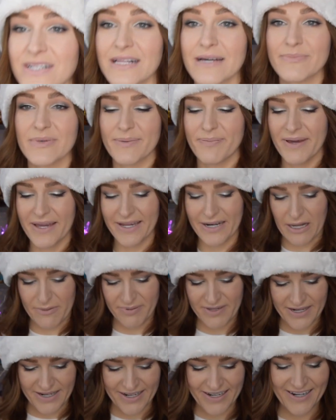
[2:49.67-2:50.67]
Oh, let me pick it
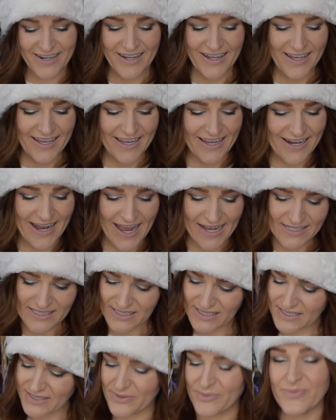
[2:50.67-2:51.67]
up here. It has
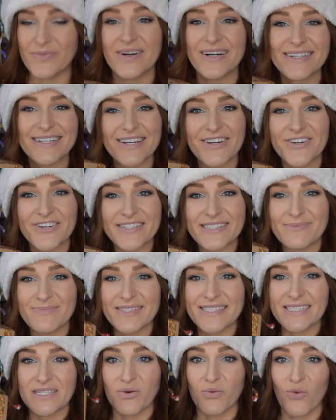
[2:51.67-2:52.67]
some
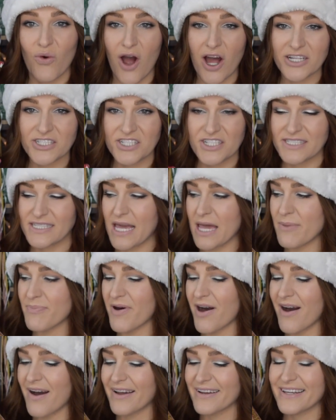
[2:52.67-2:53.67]
Christmassy washi tape
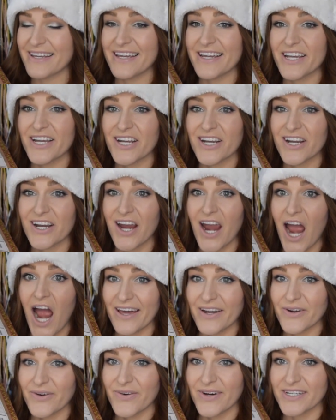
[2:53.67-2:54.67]
on here.
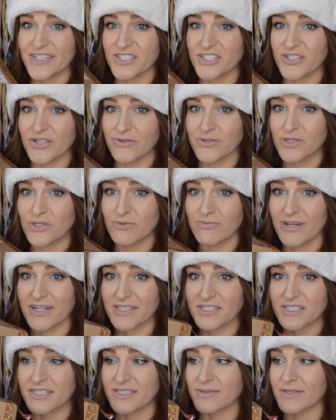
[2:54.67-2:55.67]
I don't want to show too
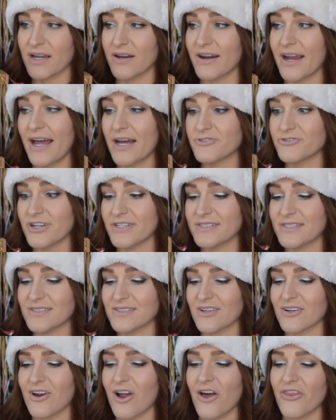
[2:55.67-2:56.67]
much because our addresses
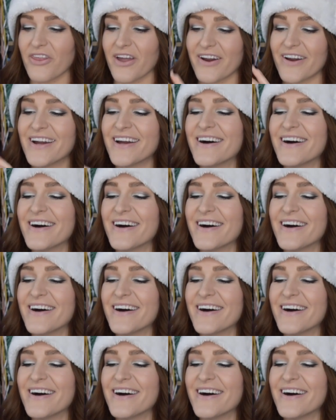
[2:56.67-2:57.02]
are on there.